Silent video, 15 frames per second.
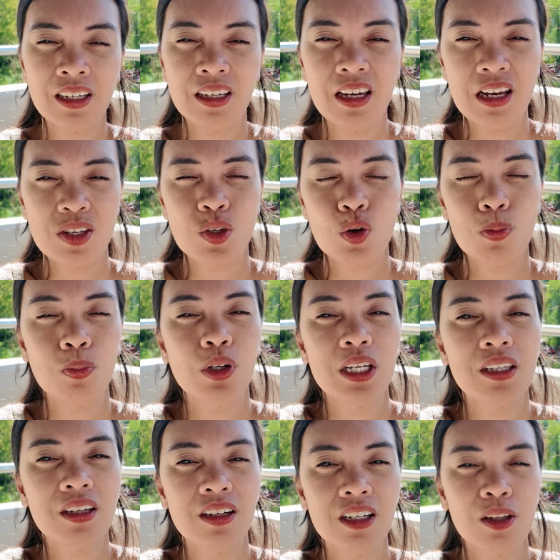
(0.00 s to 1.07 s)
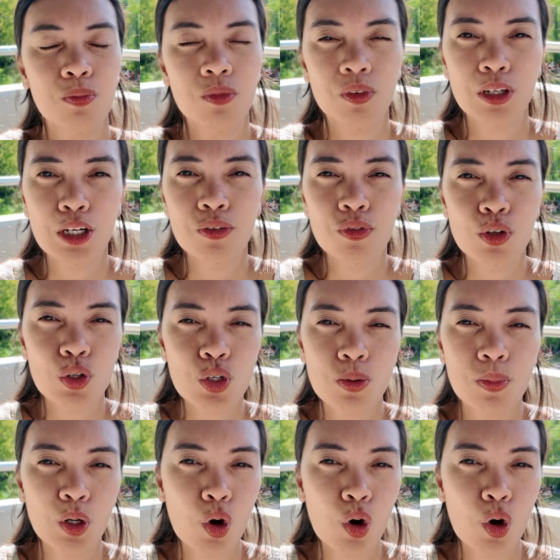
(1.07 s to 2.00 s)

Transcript: yes, hopefully in the near future,